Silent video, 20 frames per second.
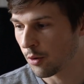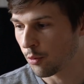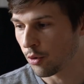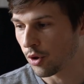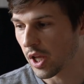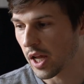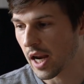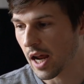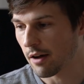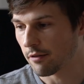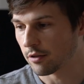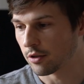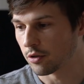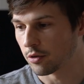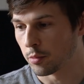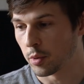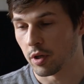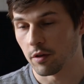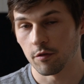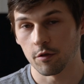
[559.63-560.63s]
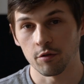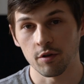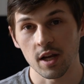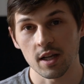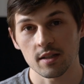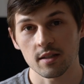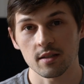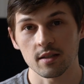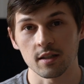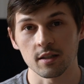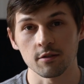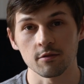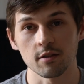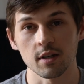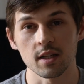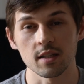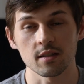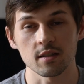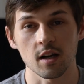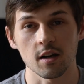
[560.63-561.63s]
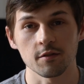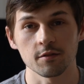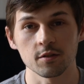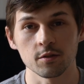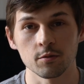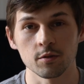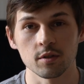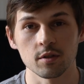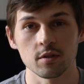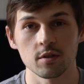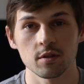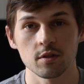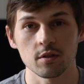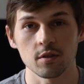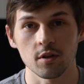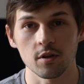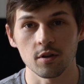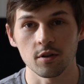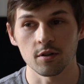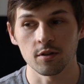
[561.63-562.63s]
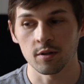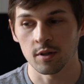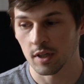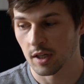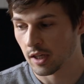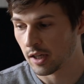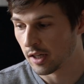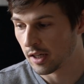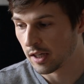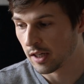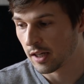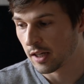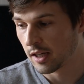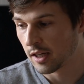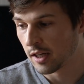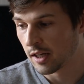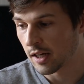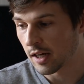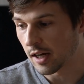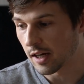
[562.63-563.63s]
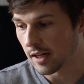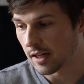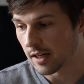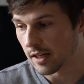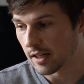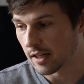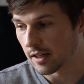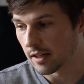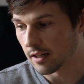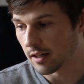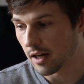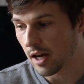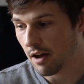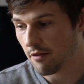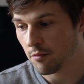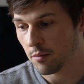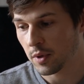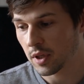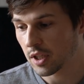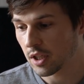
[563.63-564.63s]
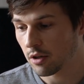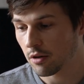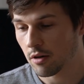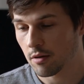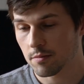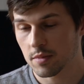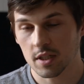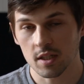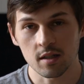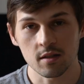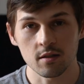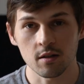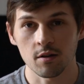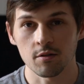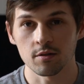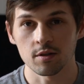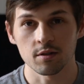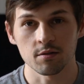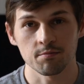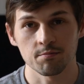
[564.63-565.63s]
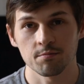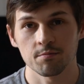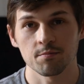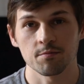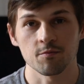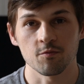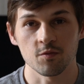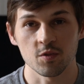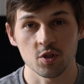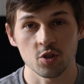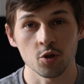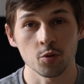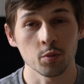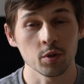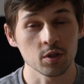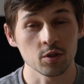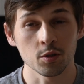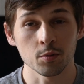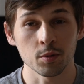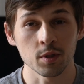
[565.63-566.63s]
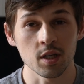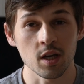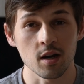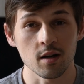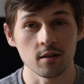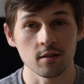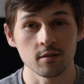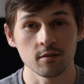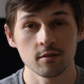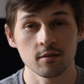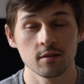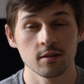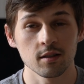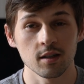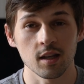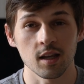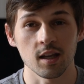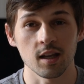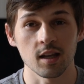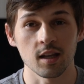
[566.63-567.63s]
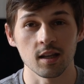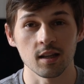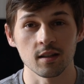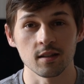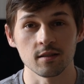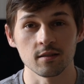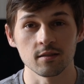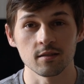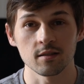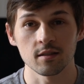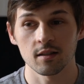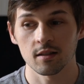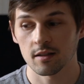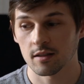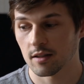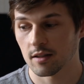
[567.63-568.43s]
We'll then have a little bit of a rest in Greece afterwards. So I haven't been to Europe since I was super, super young, and